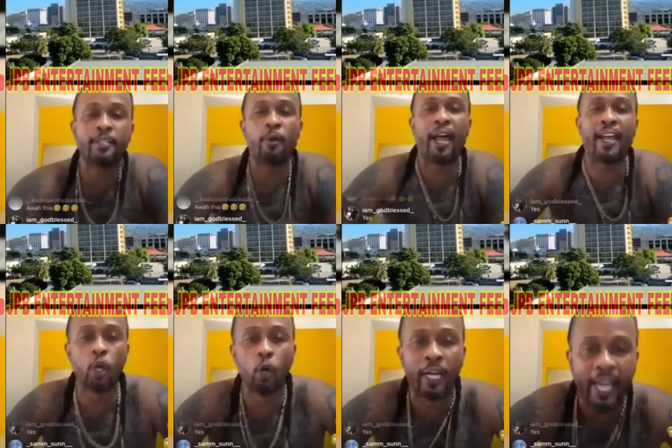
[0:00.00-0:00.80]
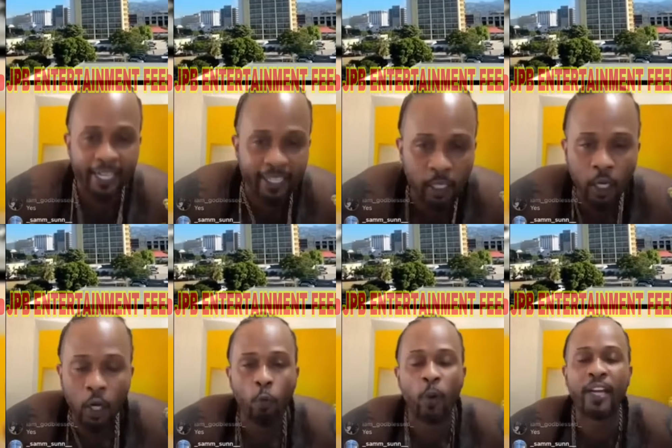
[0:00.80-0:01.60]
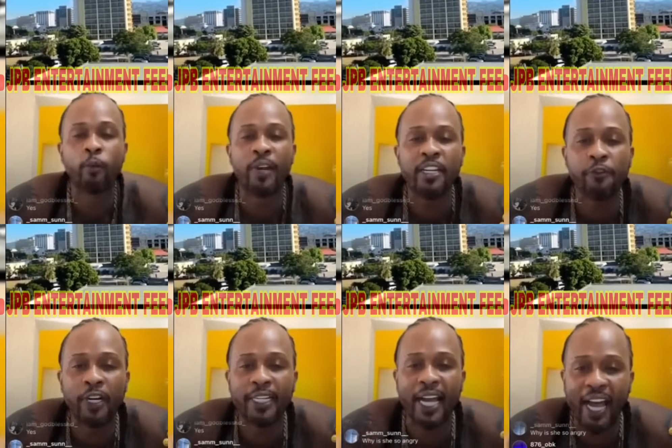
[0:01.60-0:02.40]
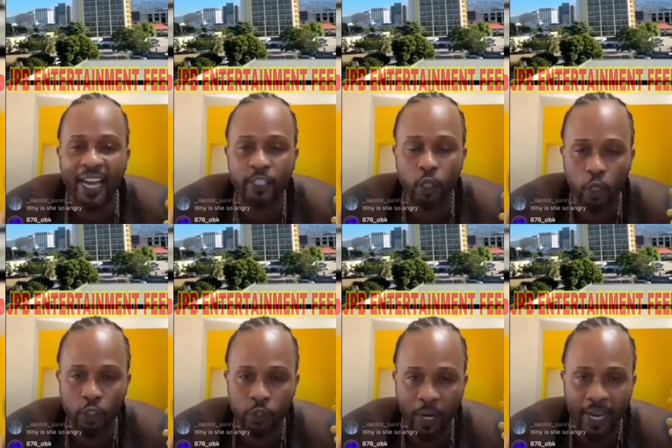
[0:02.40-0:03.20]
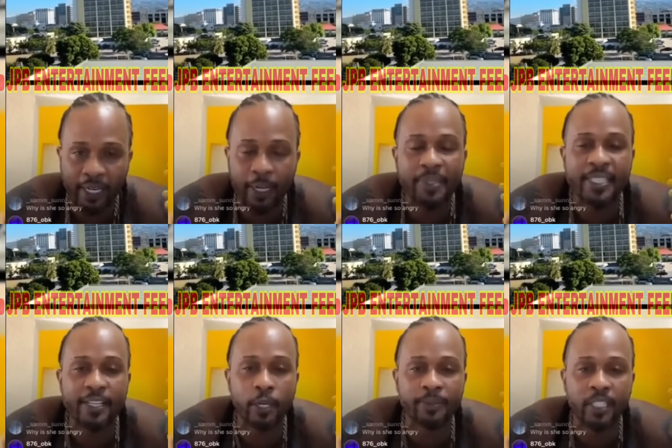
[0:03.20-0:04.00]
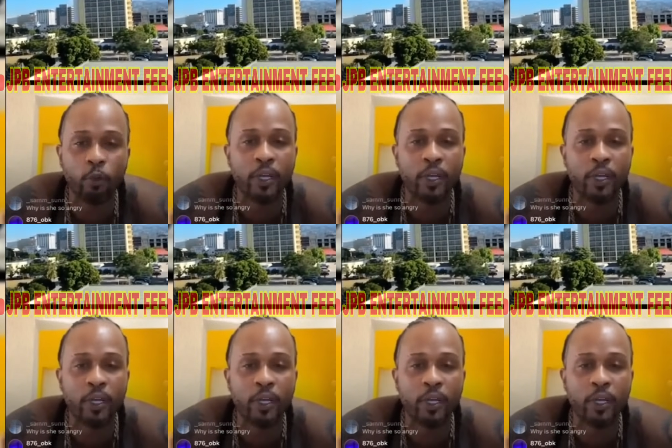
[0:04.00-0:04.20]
Listen, when Winford asked us, right?